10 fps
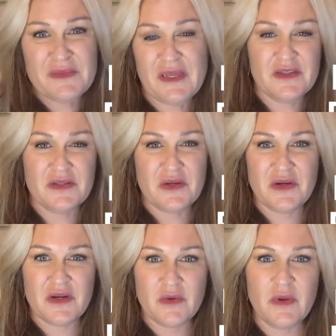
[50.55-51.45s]
Because
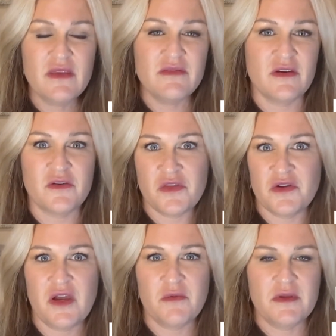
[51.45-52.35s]
they're irrelevant or
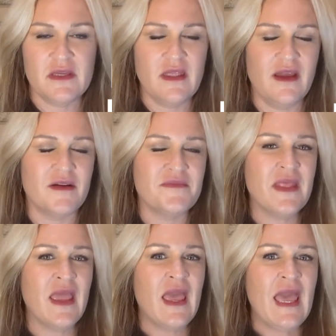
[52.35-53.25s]
they're not really there.
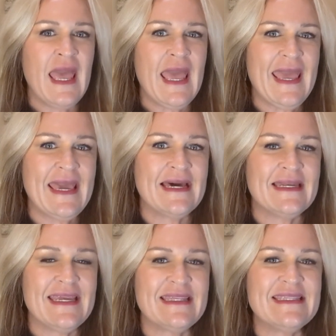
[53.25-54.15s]

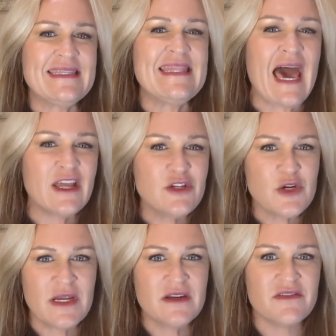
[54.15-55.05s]
And it's that
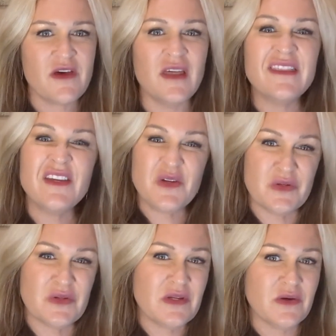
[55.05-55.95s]
train of thought that
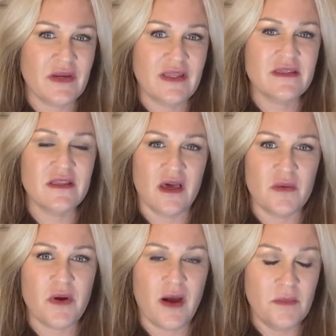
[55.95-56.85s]
usually creates a lot
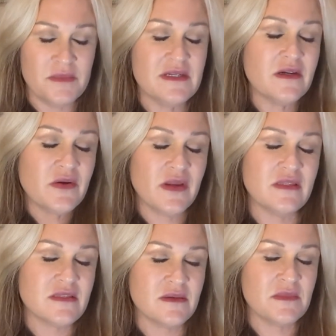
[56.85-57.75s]
of problems, and it
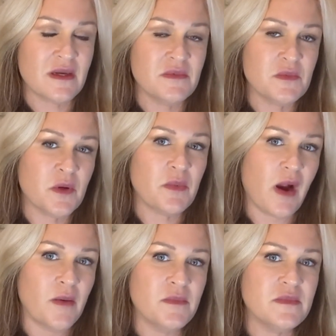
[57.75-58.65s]
creates sometimes more
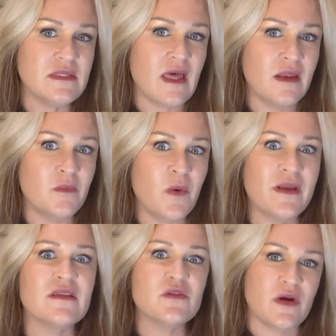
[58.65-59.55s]
problems than what
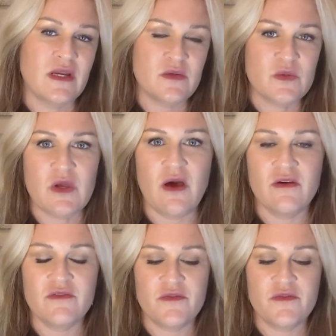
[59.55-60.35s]
it's trying to solve.